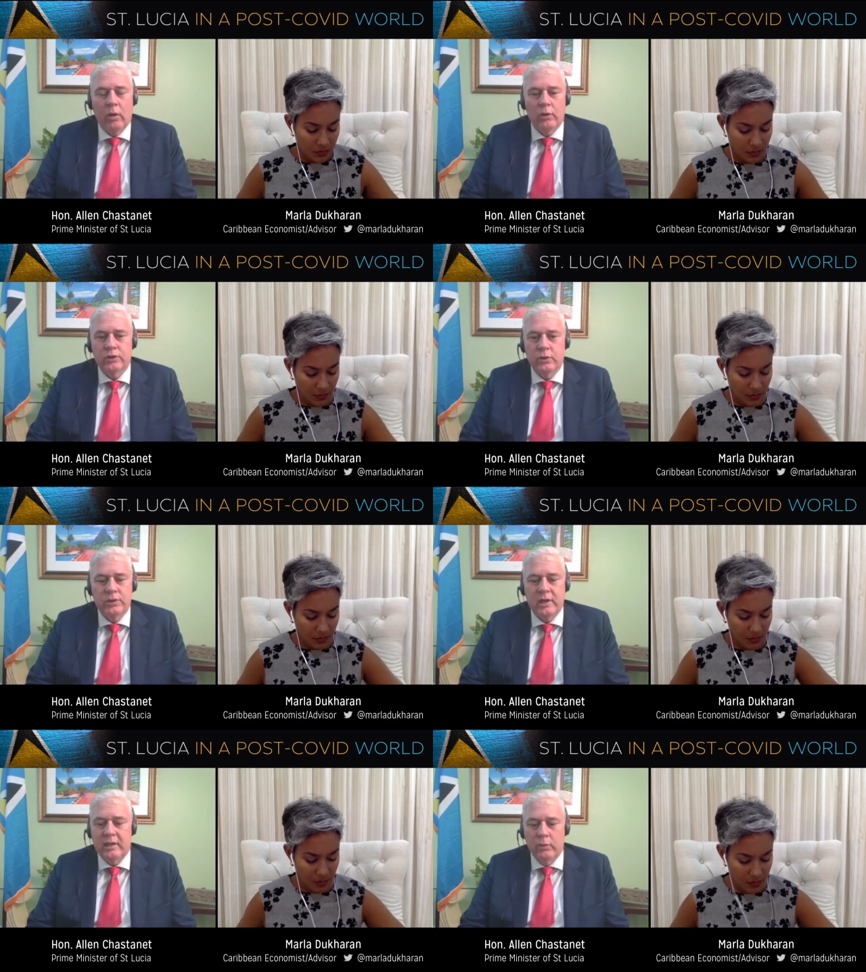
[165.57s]
Speaker 1: and
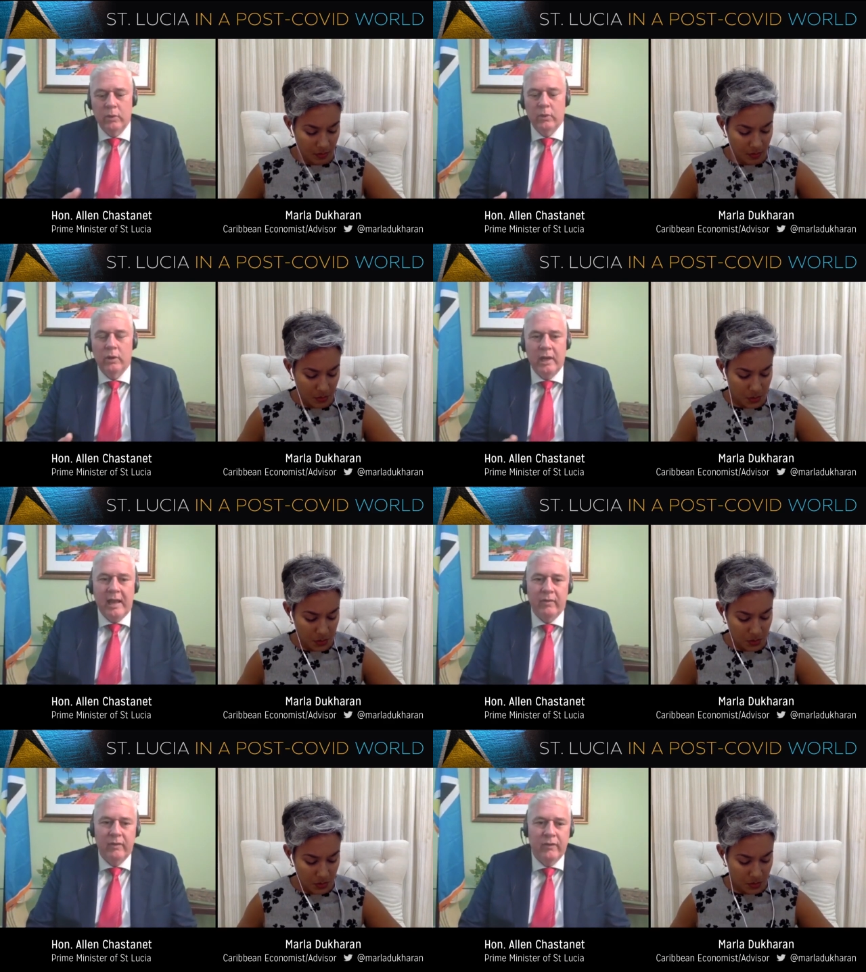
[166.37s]
also said that we were going
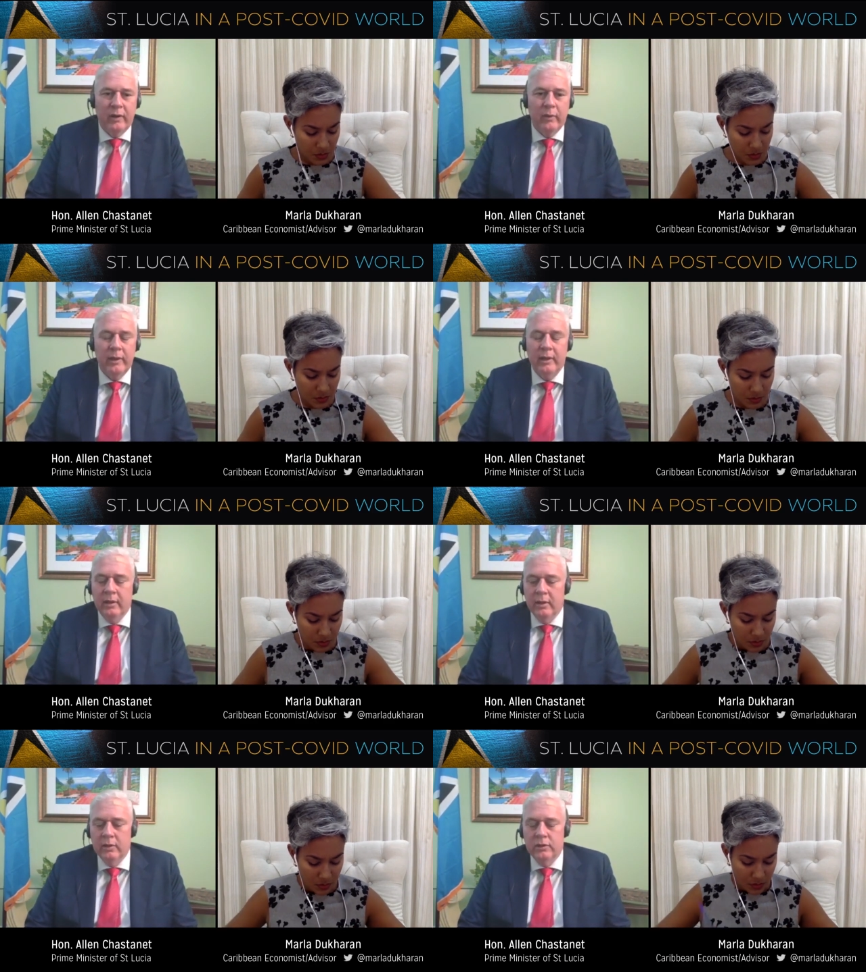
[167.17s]
to have a
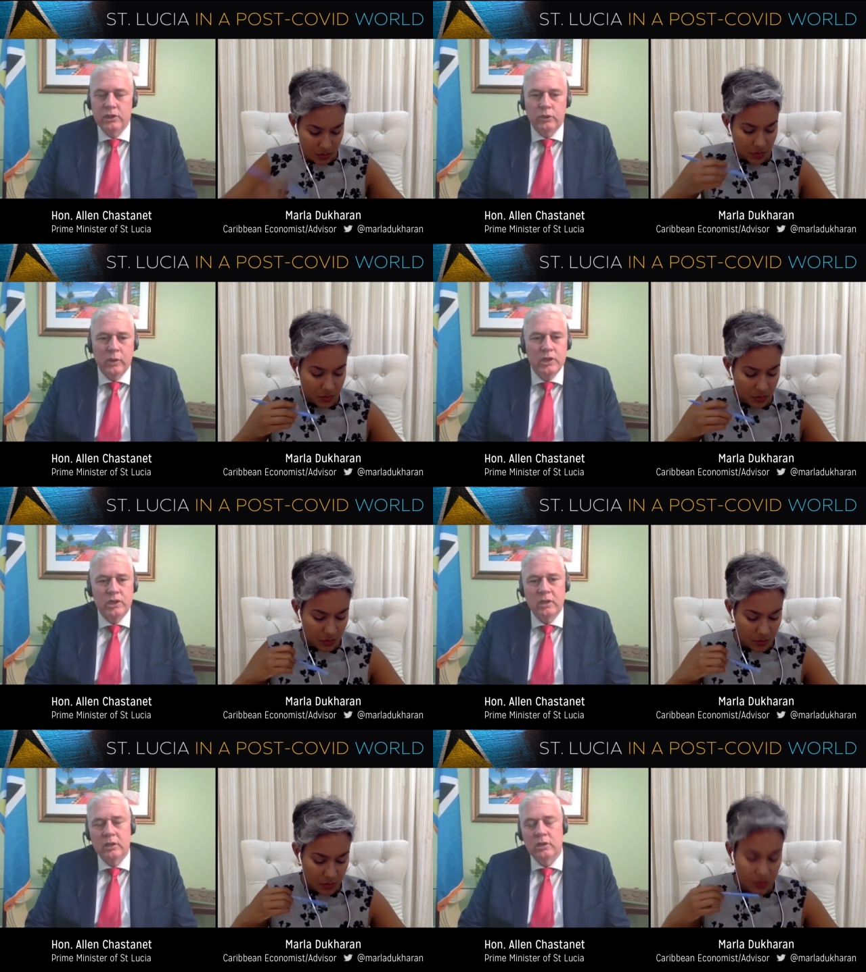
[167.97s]
very
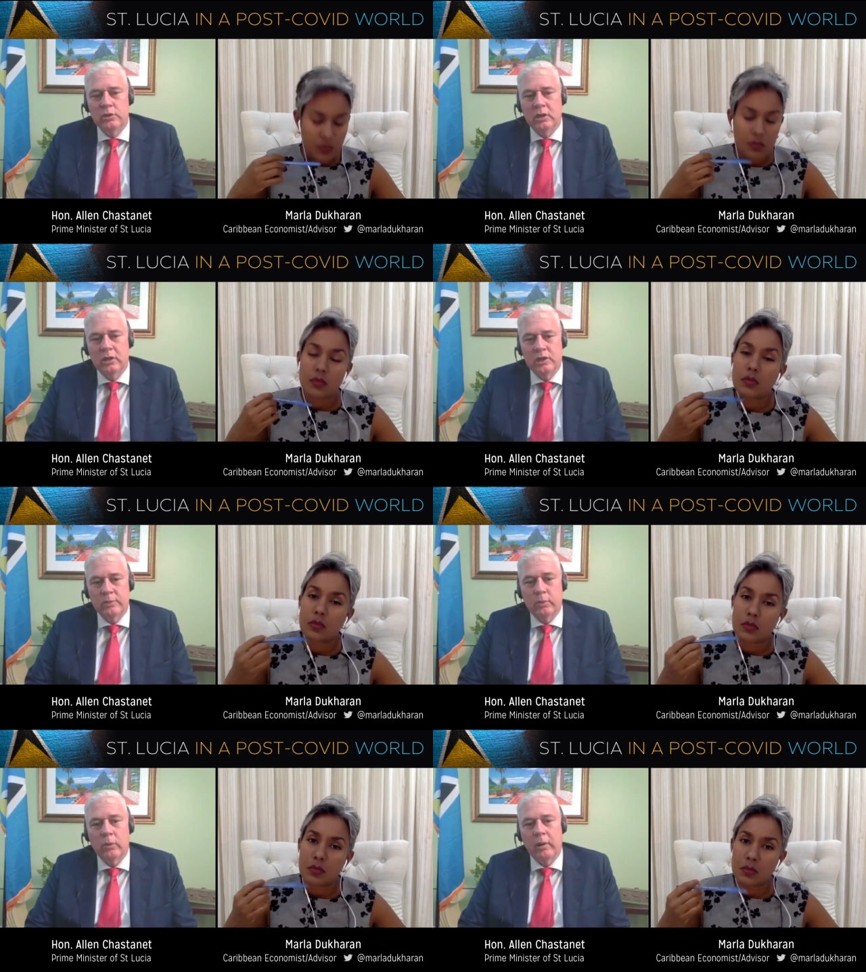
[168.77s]
stringent due
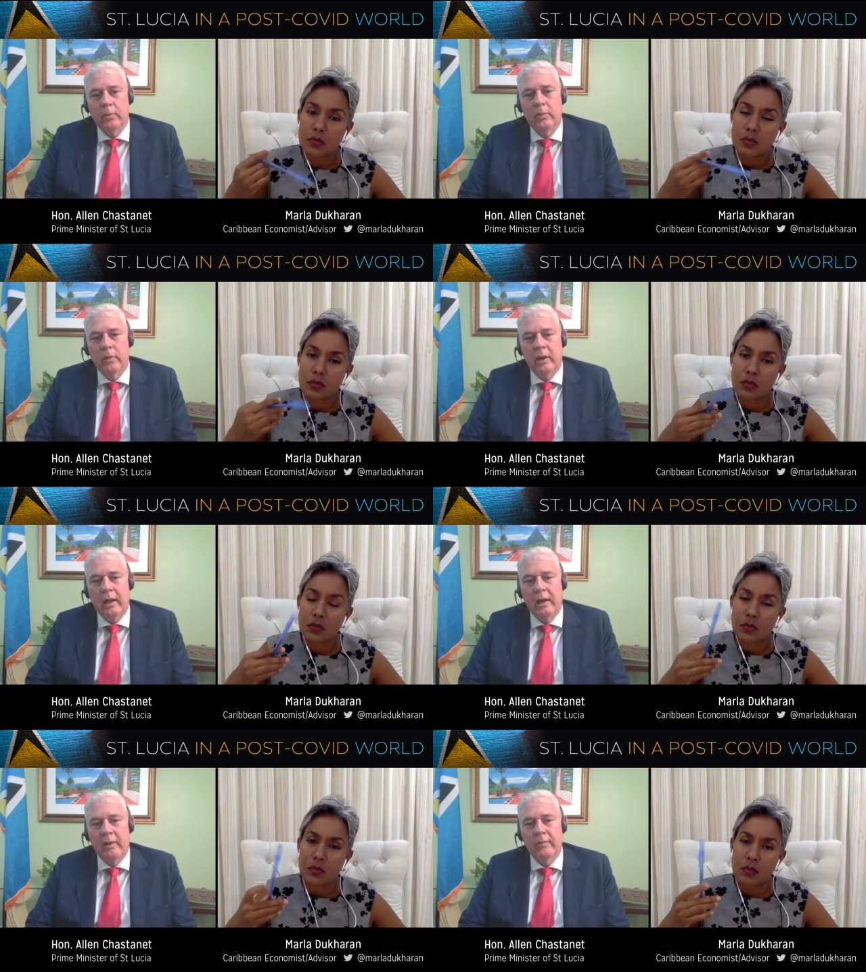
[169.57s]
diligence program.
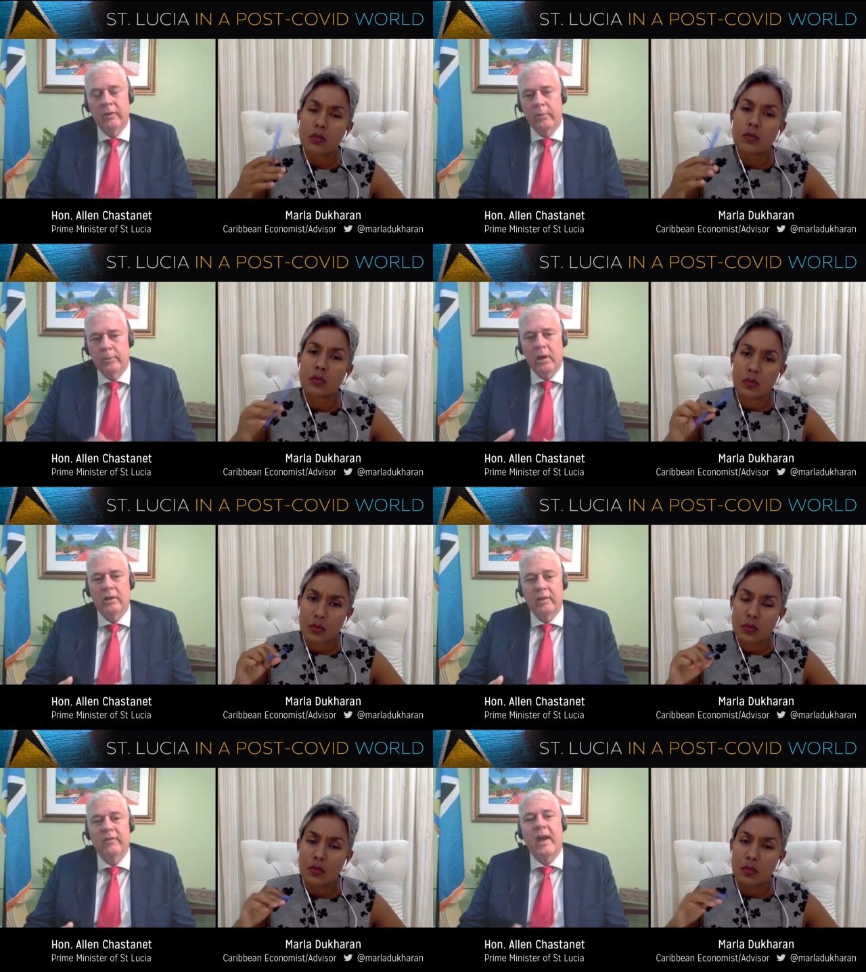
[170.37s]
Uh, and I'm very
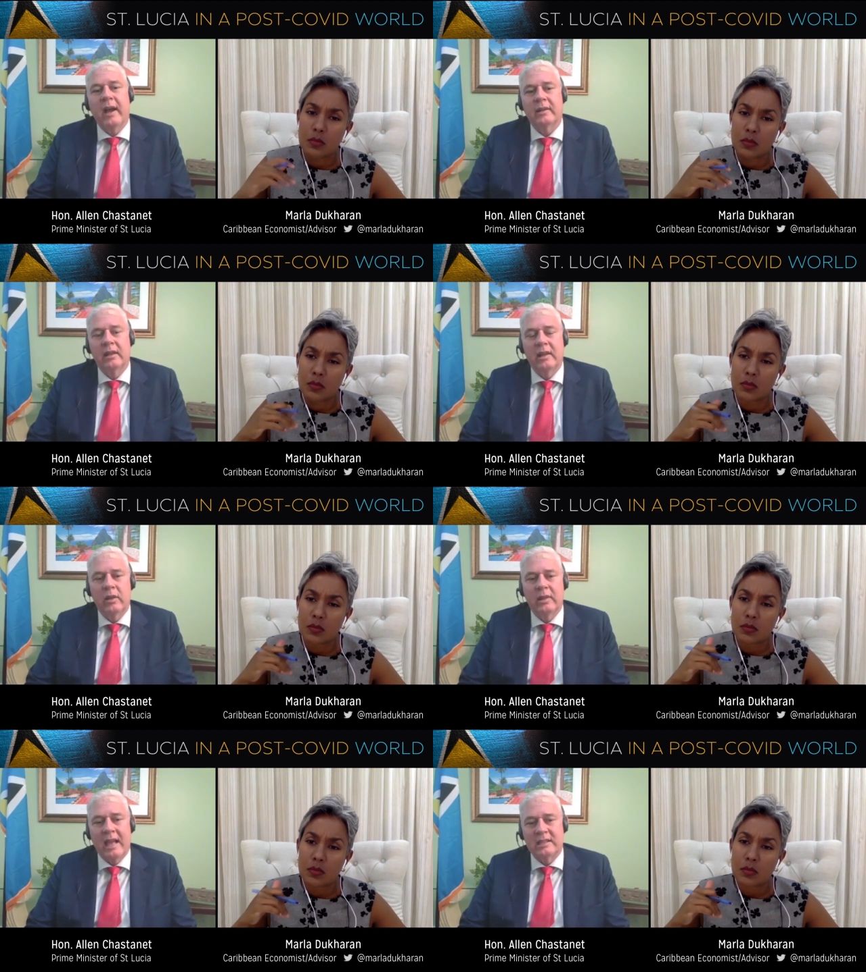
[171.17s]
proud of the fact
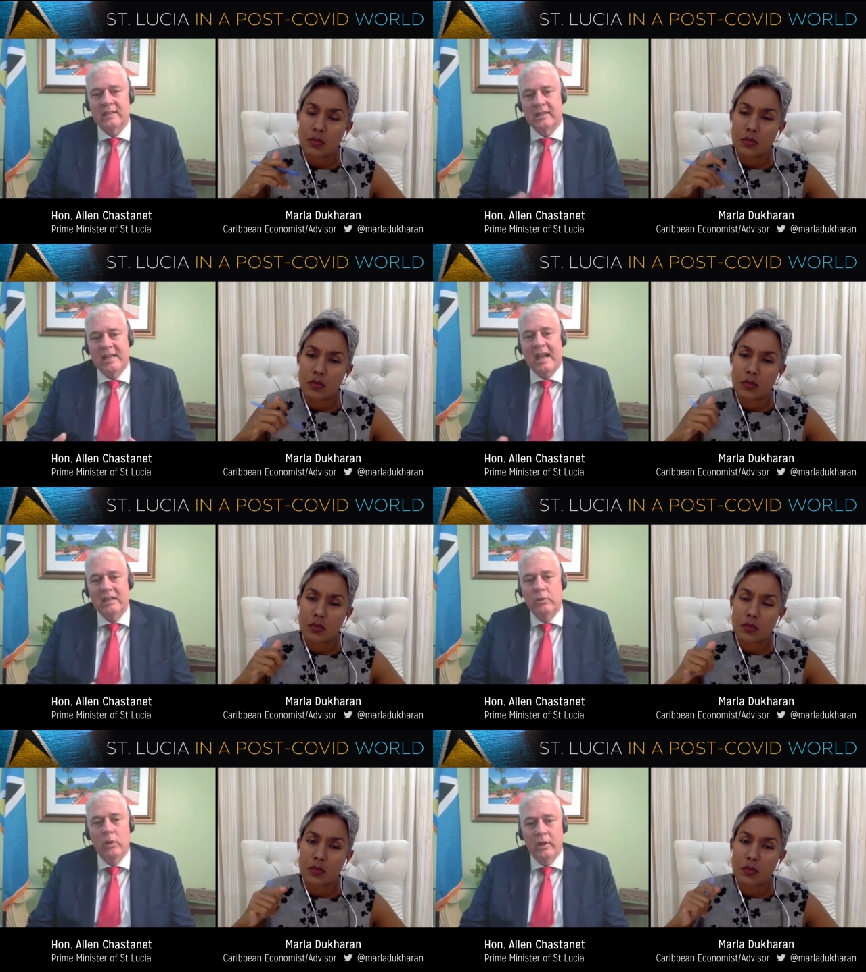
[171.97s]
that, that that's
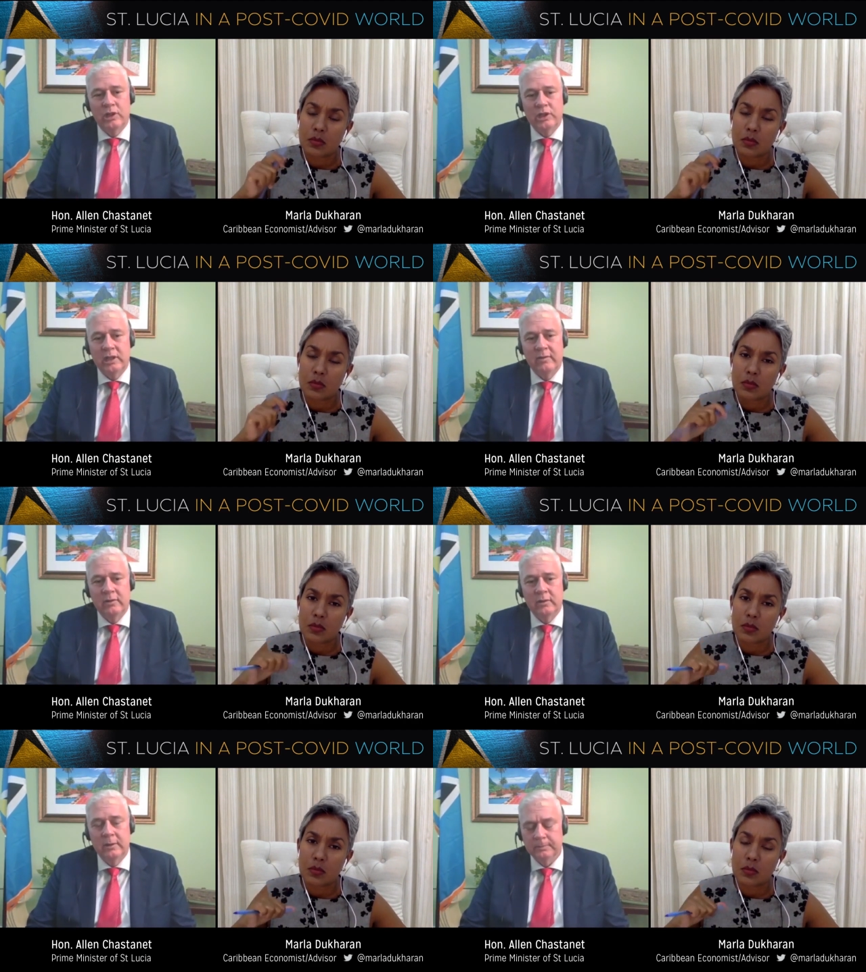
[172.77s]
exactly what we
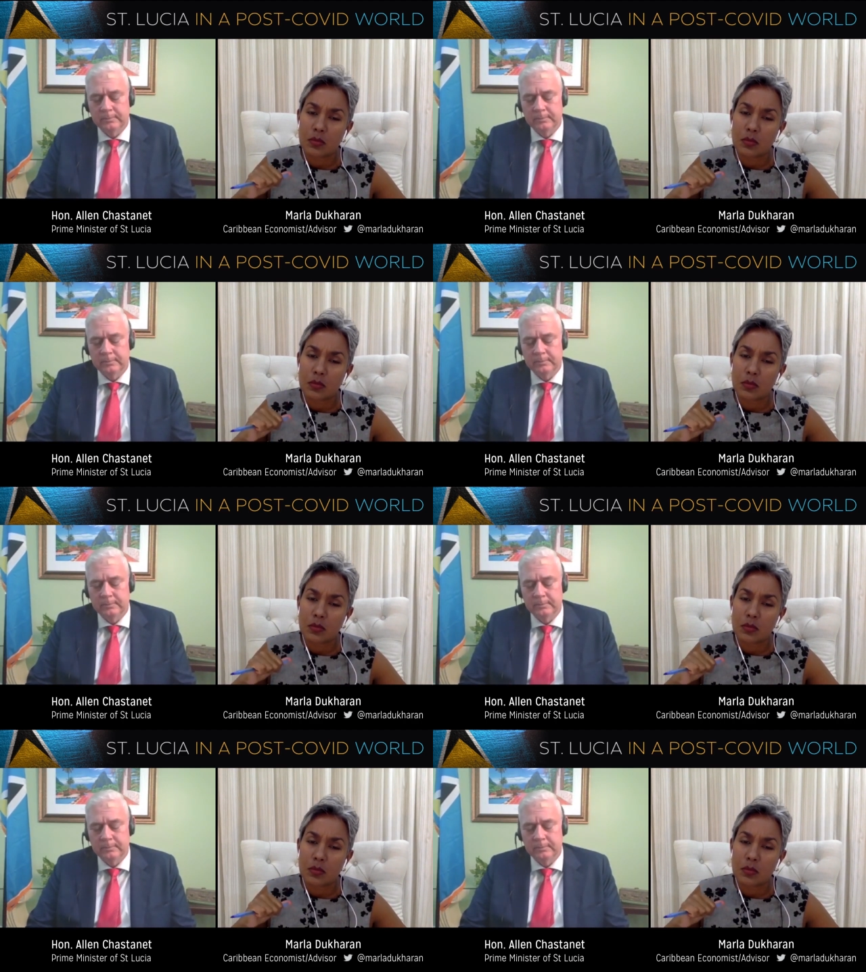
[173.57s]
achieved.